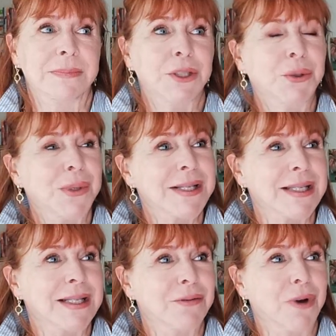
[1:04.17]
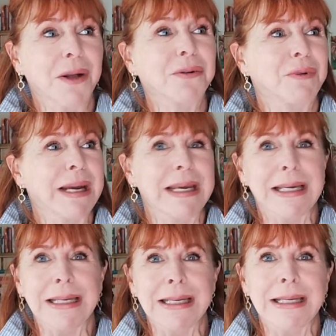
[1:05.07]
who was it? Ronald
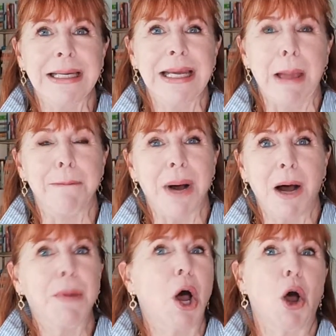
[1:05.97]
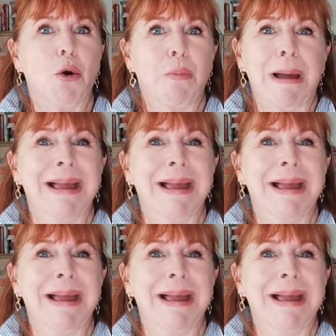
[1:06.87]
Reagan and Bob Hope,